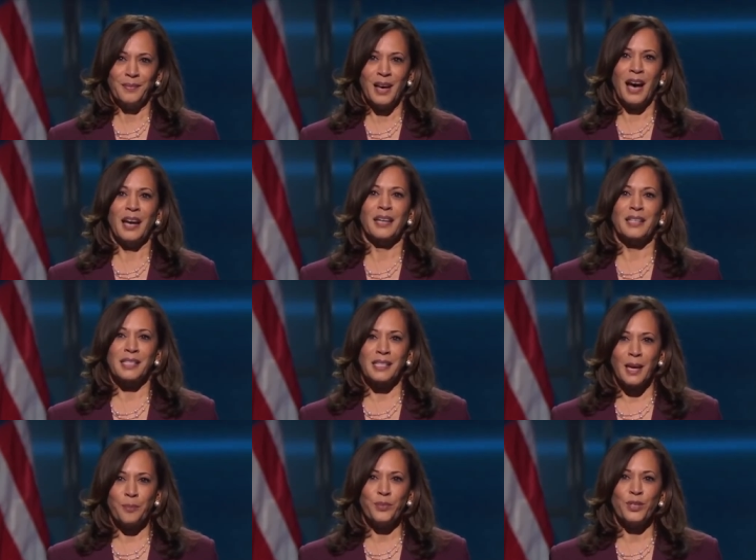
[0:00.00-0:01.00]
I
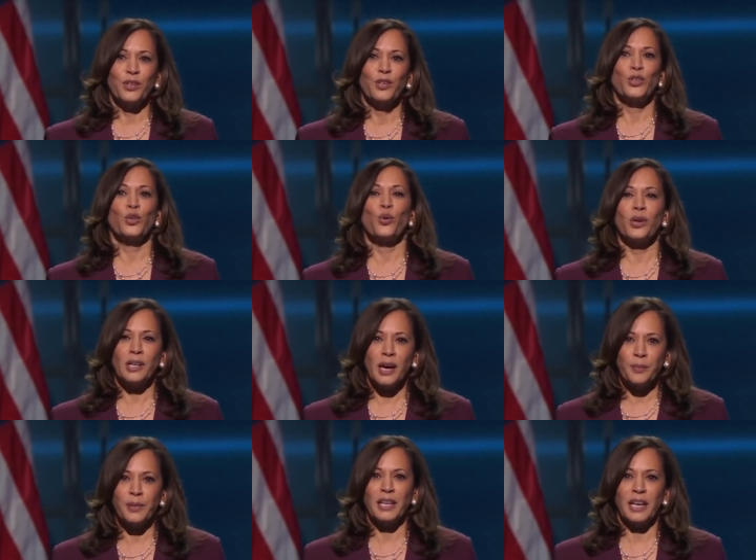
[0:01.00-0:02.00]
accept your
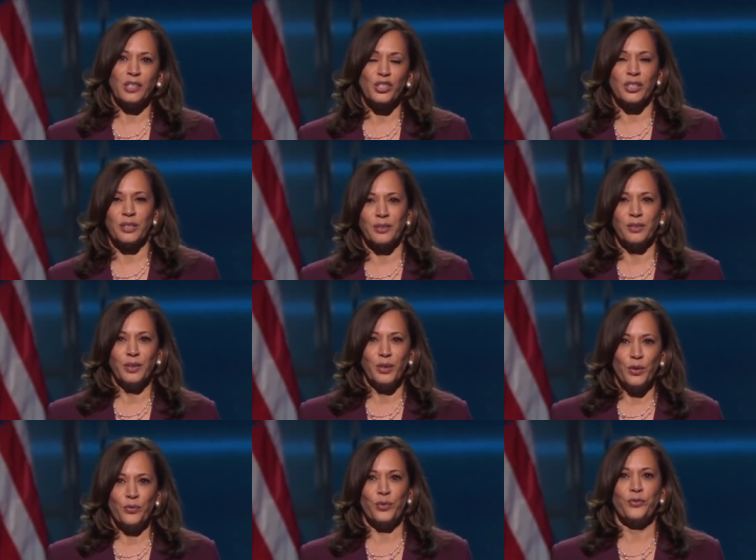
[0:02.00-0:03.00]
nomination
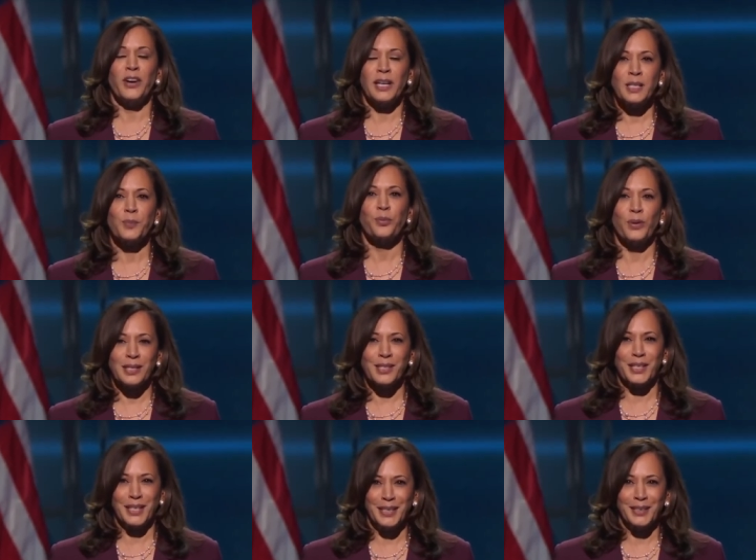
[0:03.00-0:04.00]
for Vice
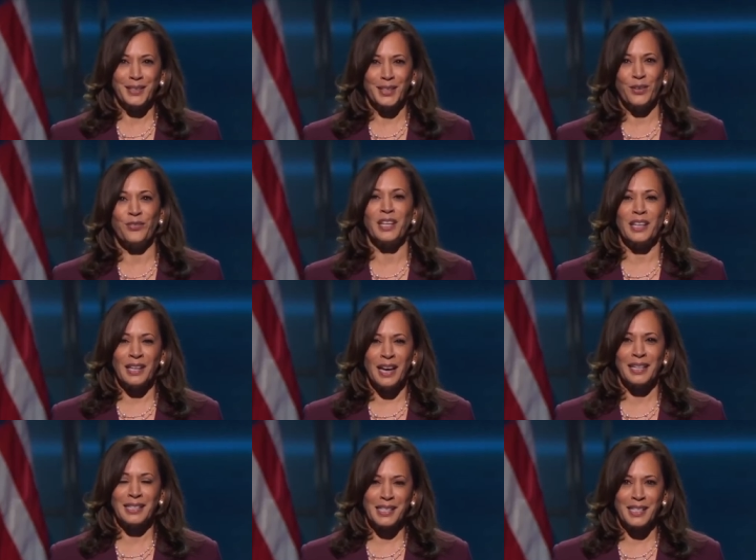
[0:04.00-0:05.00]
President of the
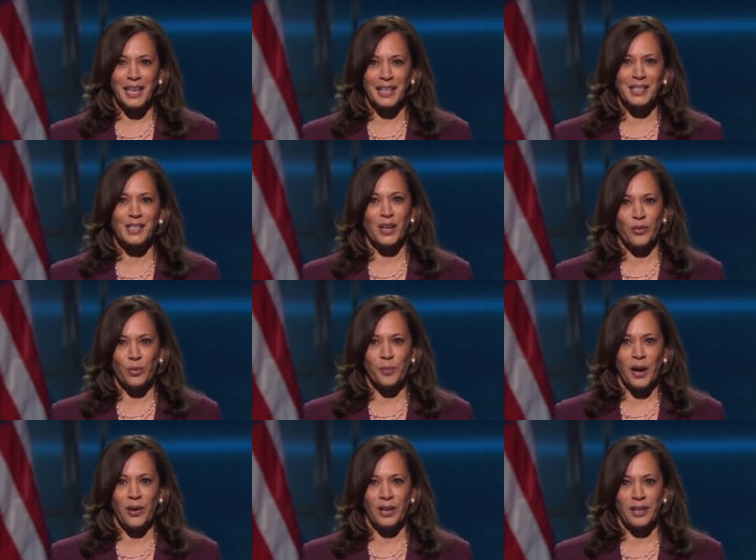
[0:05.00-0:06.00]
United States of
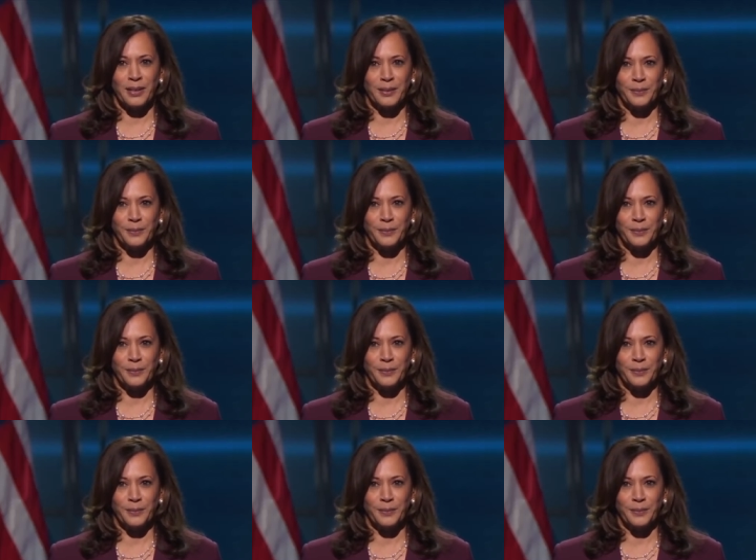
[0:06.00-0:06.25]
America.